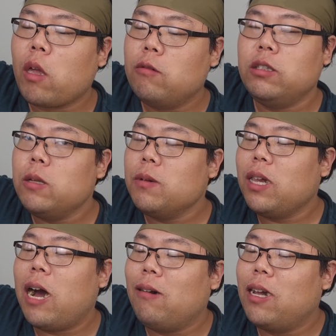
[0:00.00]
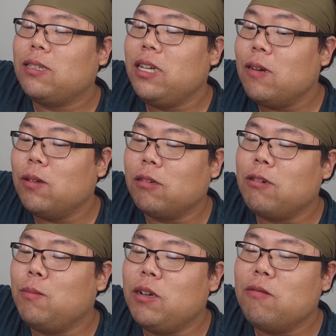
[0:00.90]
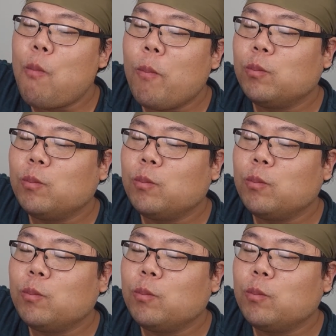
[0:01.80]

which is typically how I like to eat it with the cream beef.